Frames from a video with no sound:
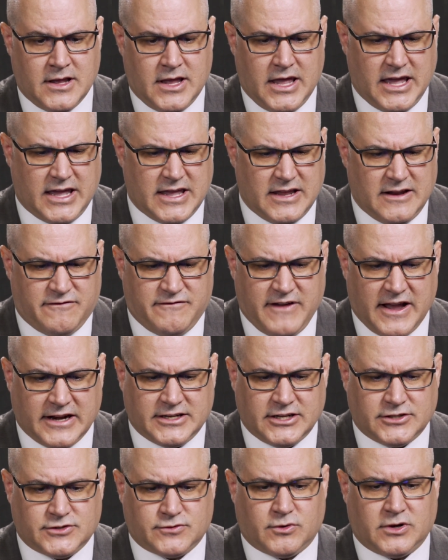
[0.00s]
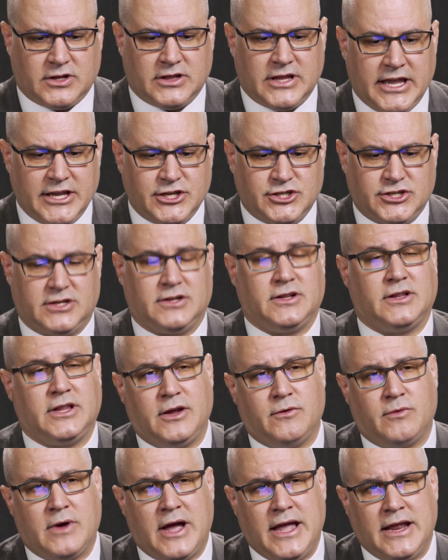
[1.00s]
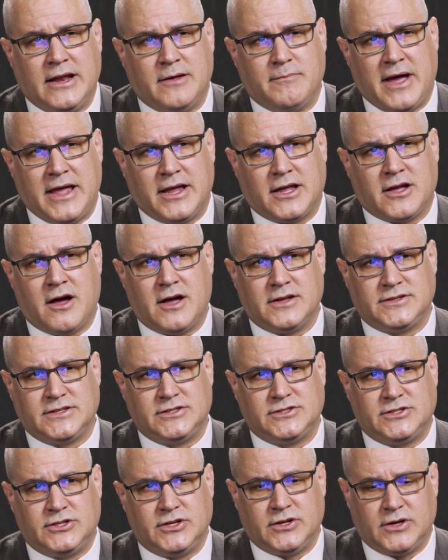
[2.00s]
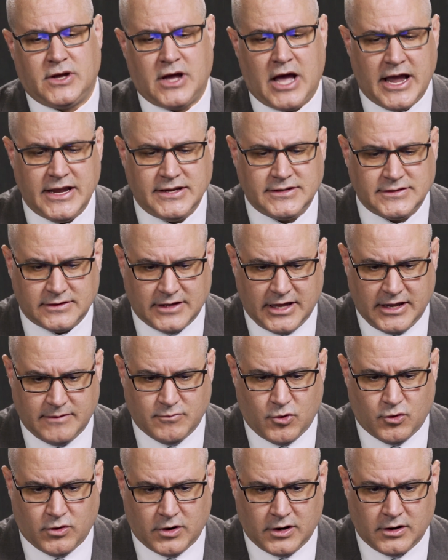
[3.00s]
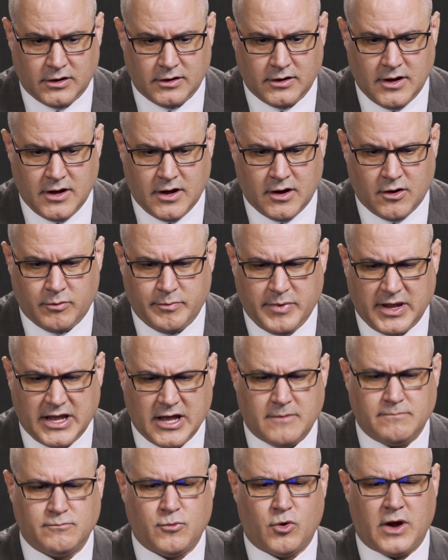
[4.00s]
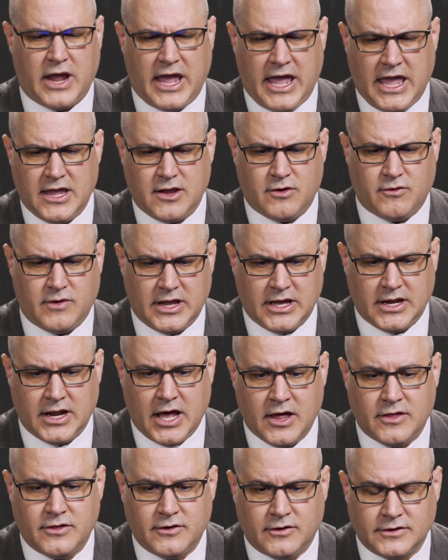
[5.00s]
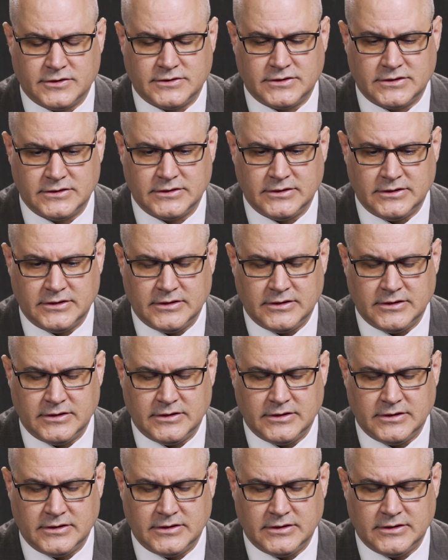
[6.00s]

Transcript: It can affect us relationally, right? It might cause us to isolate more or become more angry at others.